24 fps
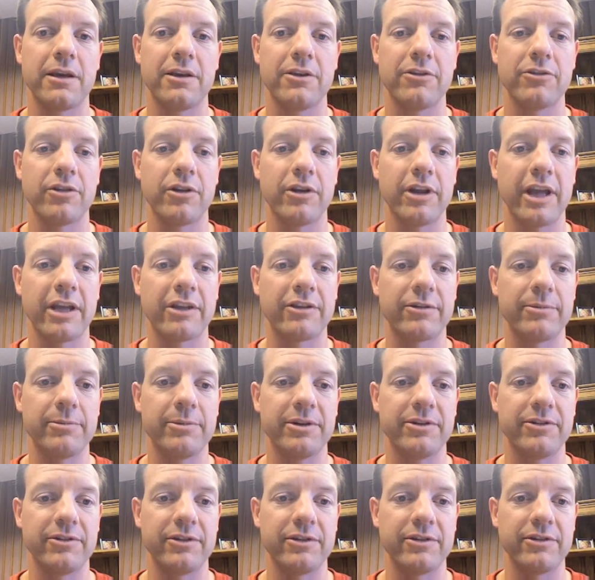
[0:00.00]
So now to
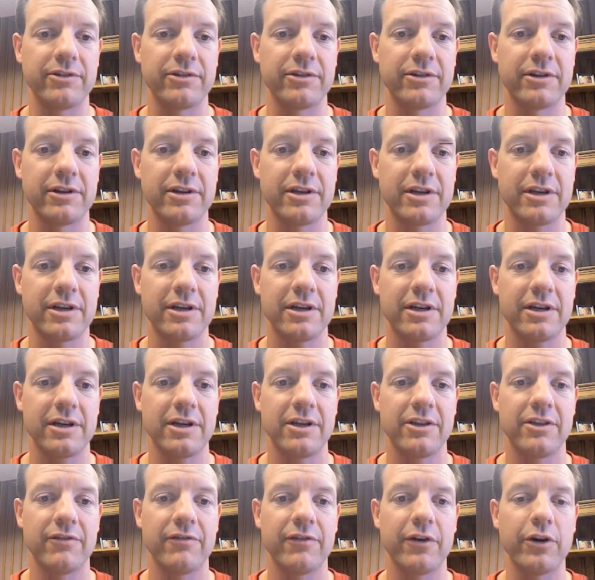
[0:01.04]
business.
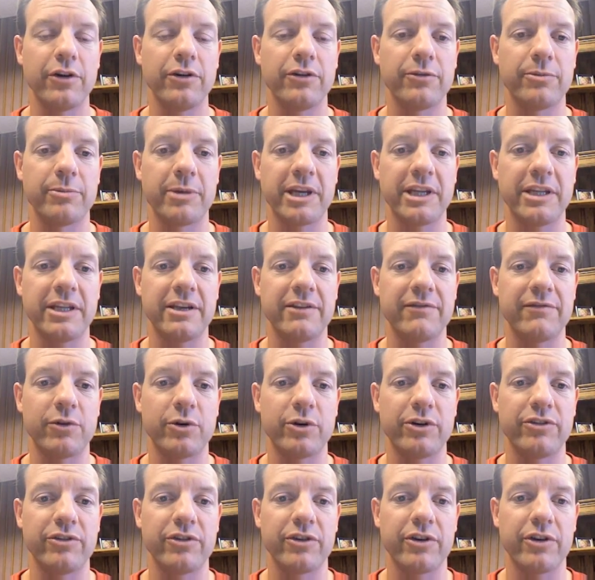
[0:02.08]
The voters made their
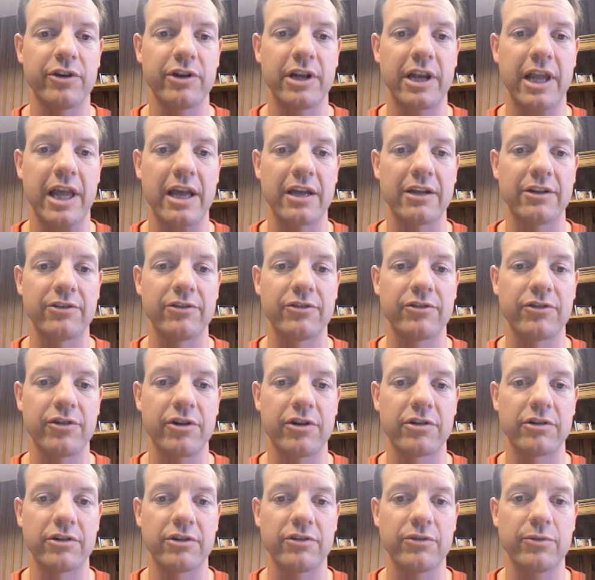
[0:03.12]
voice heard loud and
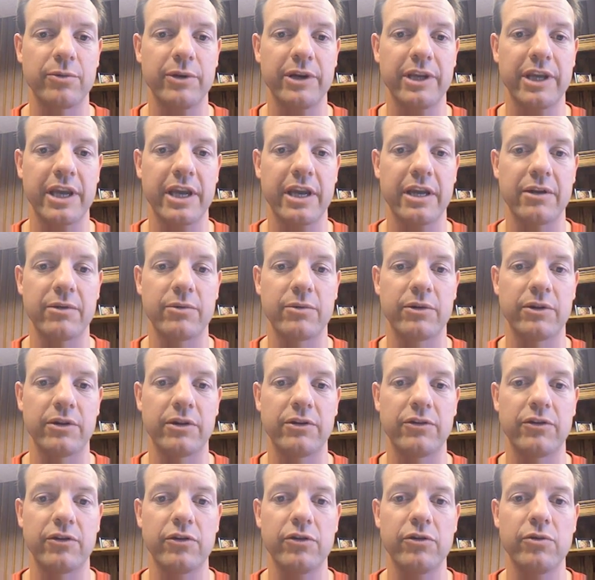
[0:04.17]
strong this weekend with a
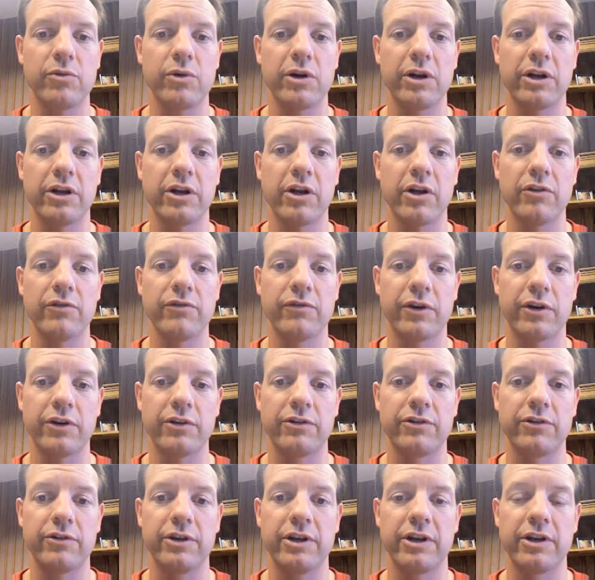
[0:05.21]
2-to-1 no
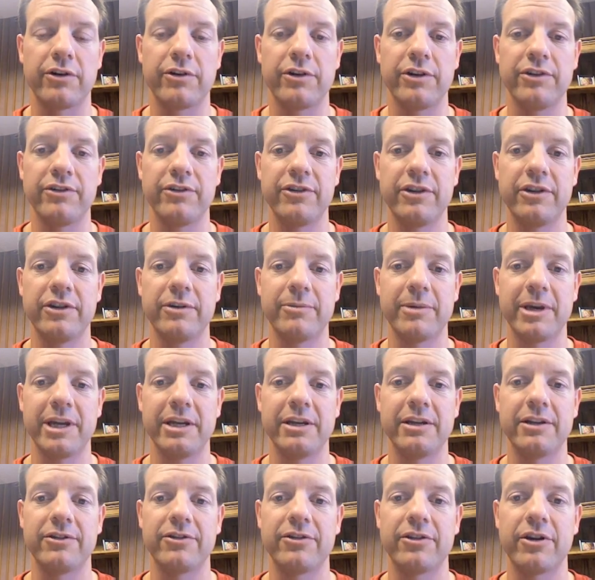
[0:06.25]
vote to increasing the
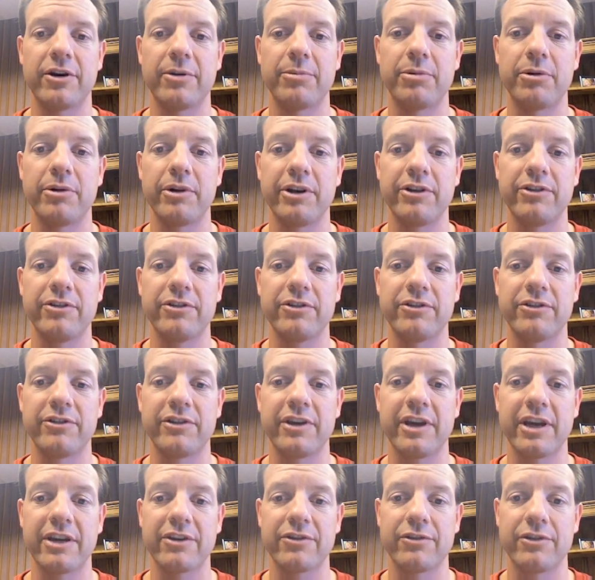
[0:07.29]
maintenance and operations
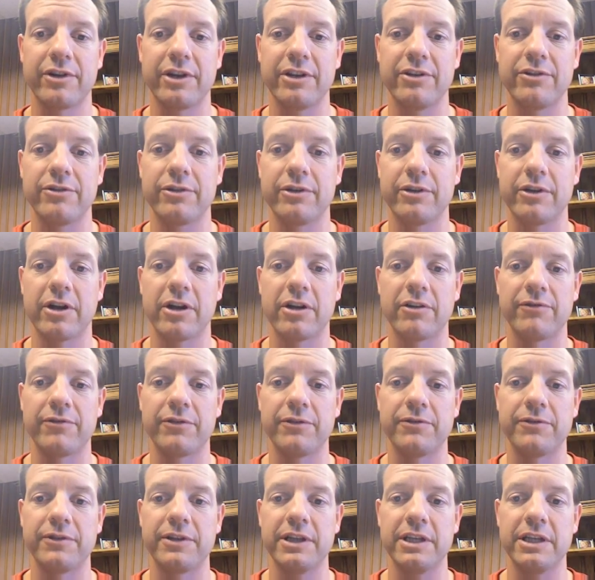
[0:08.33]
tax rate to
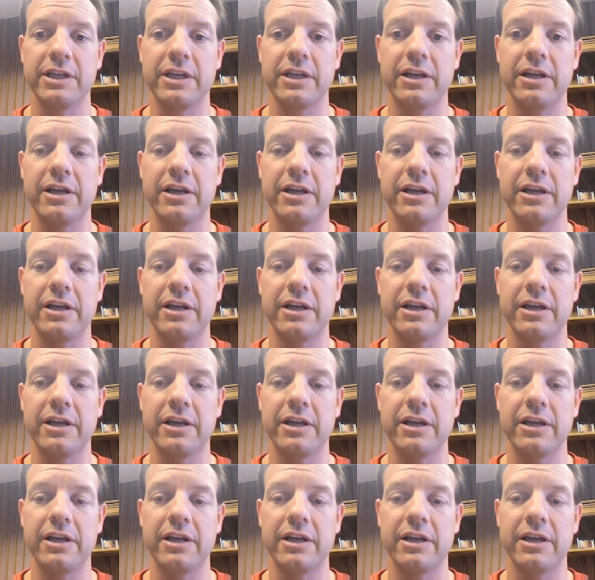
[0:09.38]
$1.15.